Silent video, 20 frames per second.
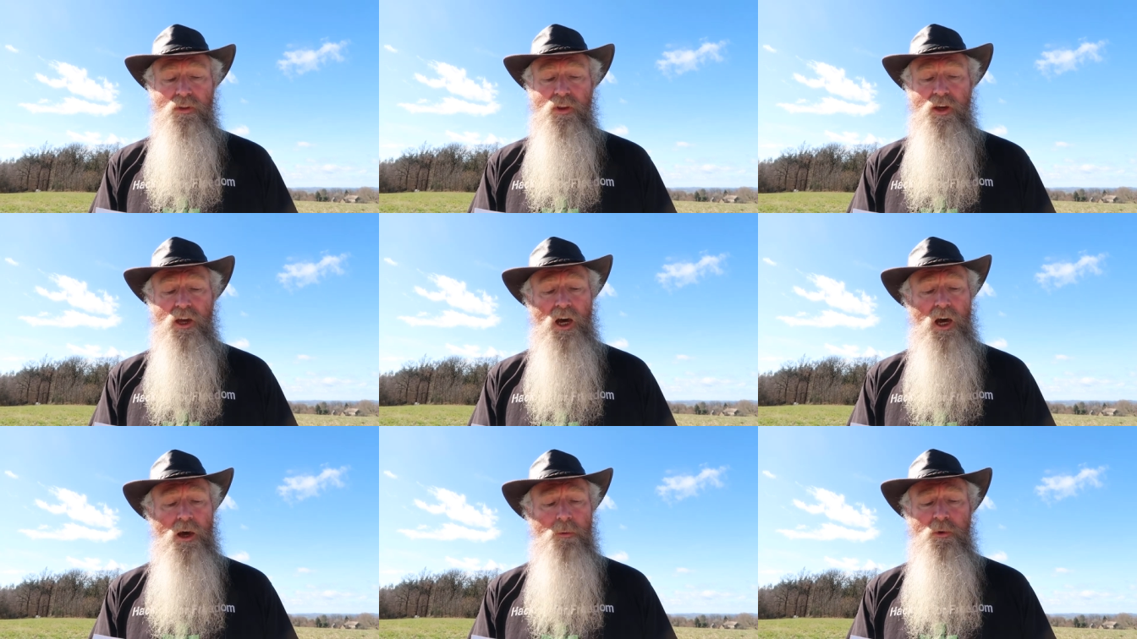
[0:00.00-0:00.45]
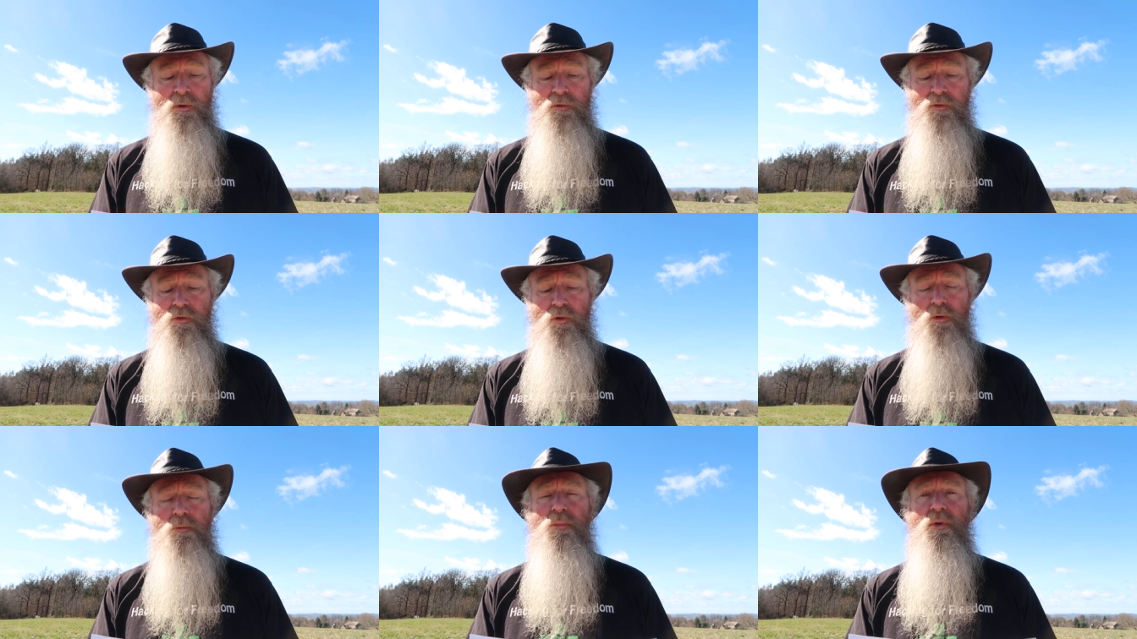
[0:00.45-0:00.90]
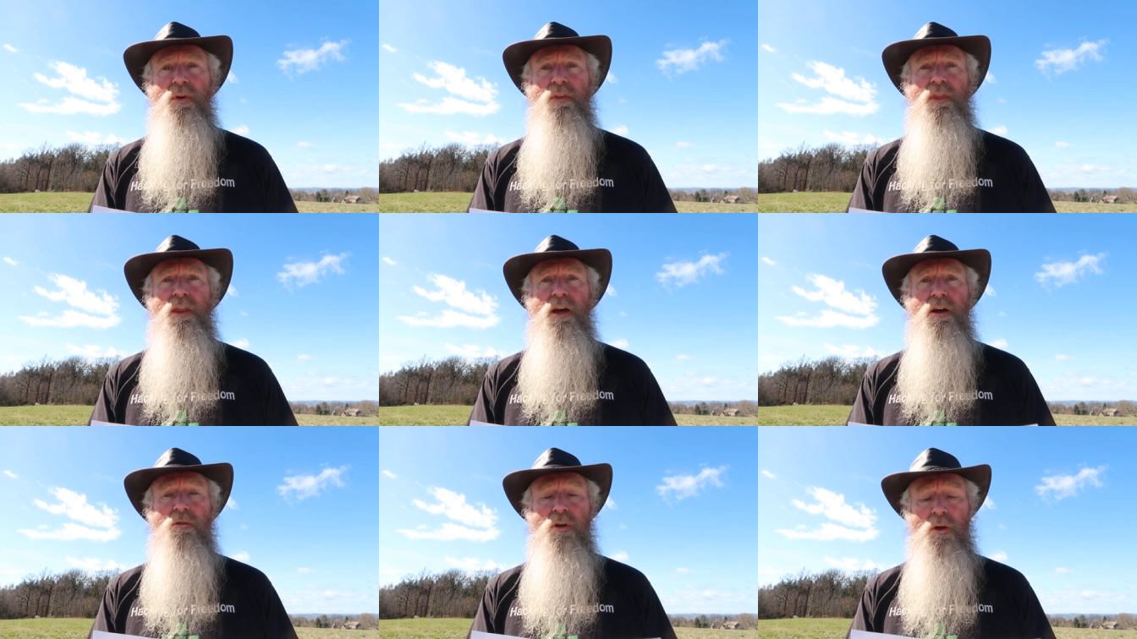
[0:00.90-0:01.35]
and the carbon
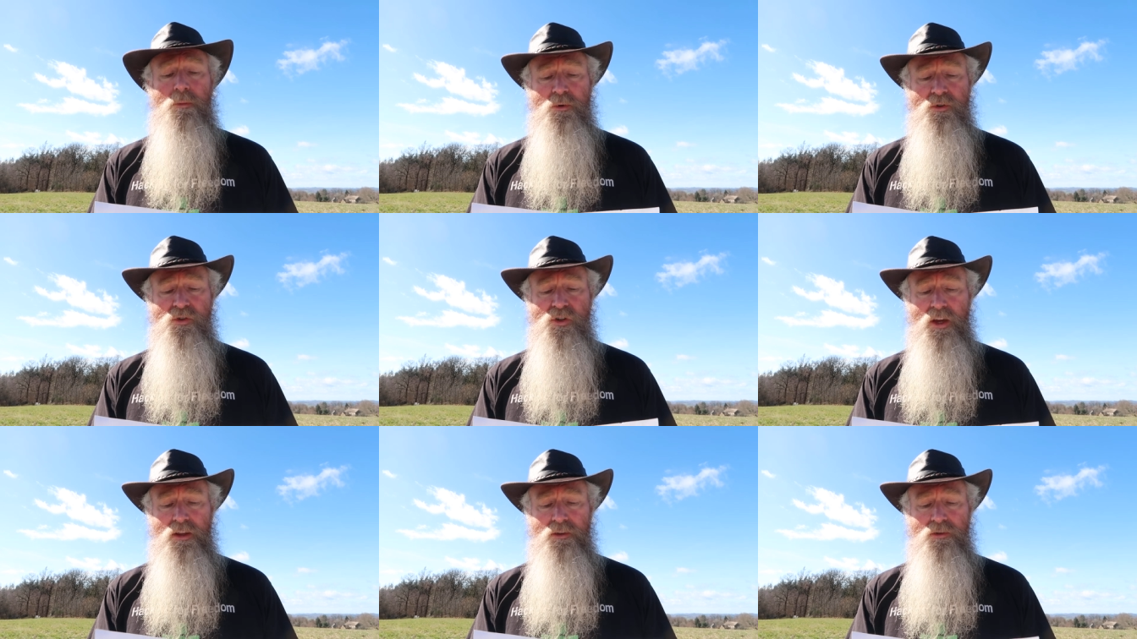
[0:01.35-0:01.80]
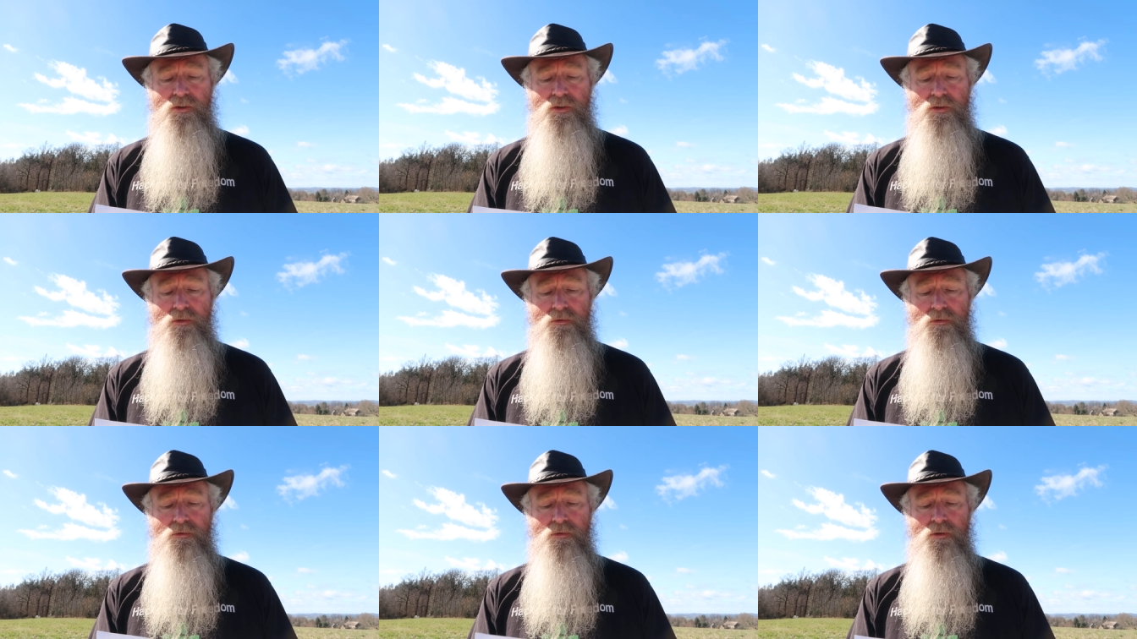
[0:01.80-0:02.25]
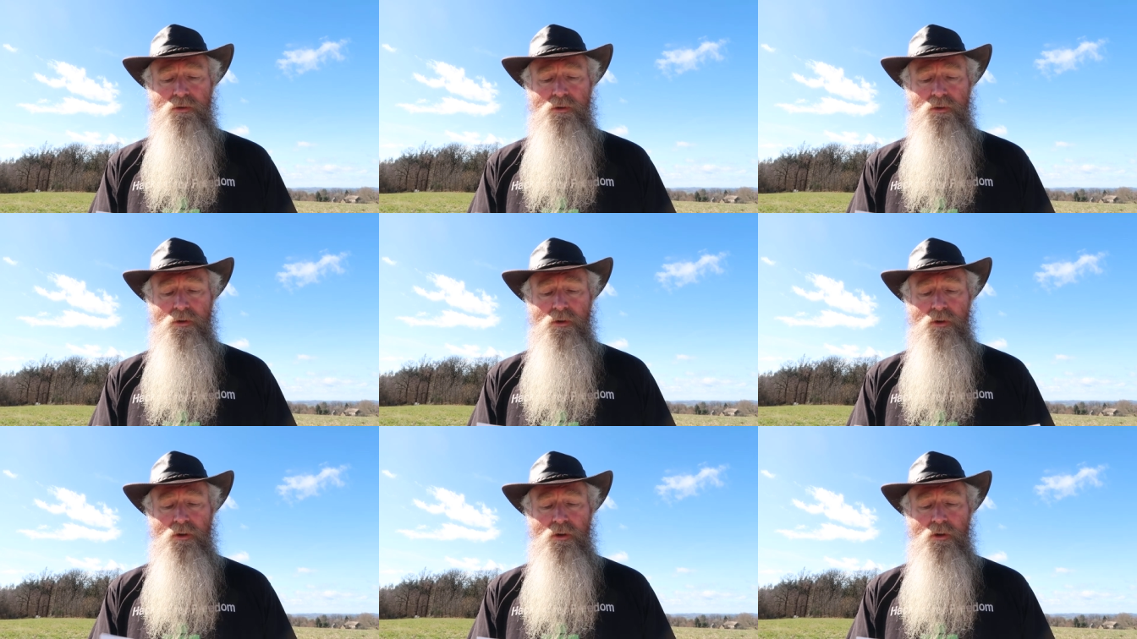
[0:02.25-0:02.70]
footprint that represents.
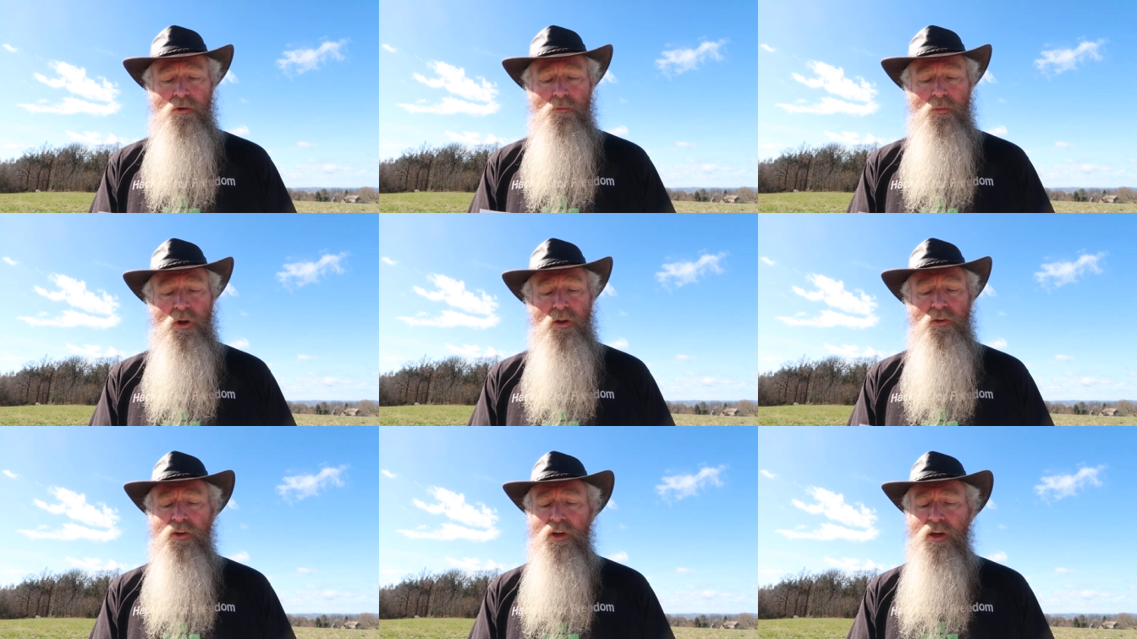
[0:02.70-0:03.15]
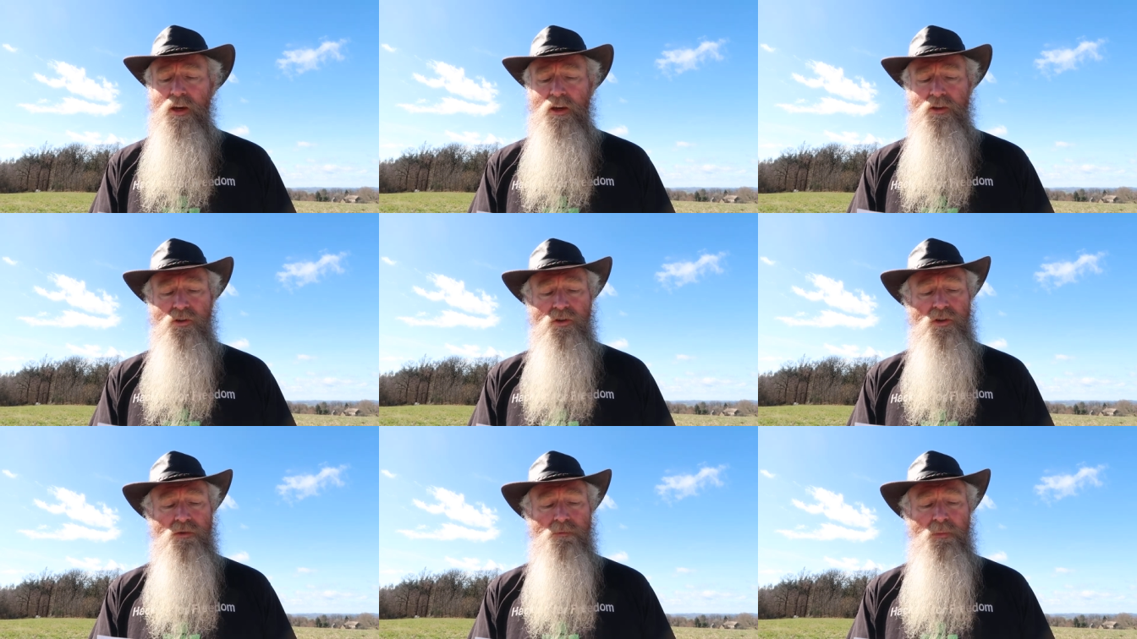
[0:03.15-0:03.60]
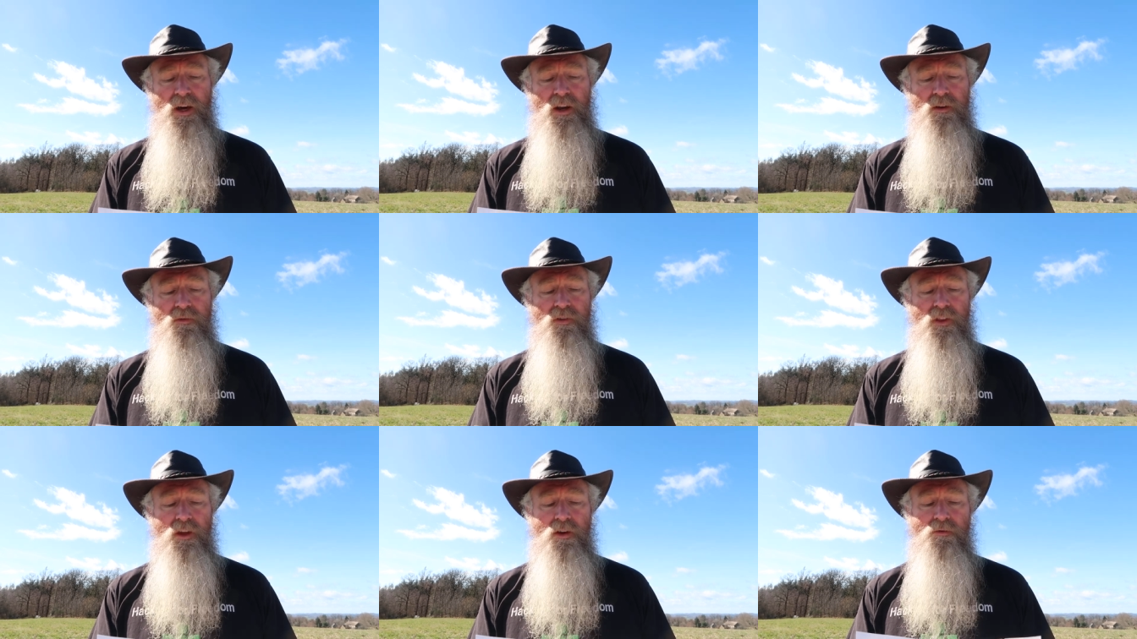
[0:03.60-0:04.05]
Multicast is
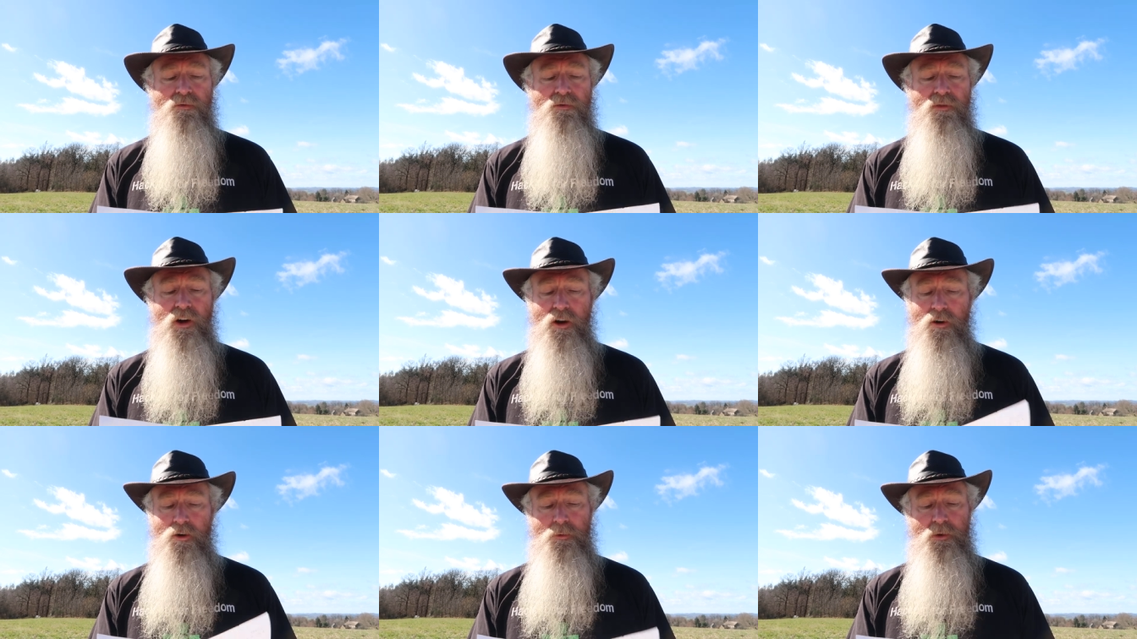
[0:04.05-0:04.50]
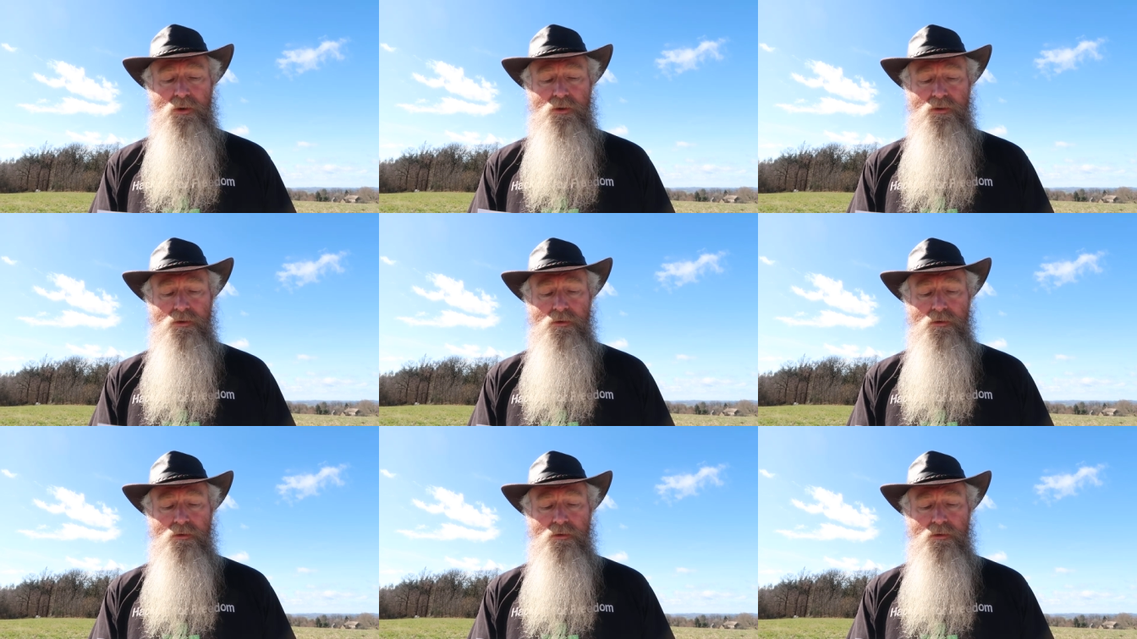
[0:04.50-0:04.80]
better for the environment.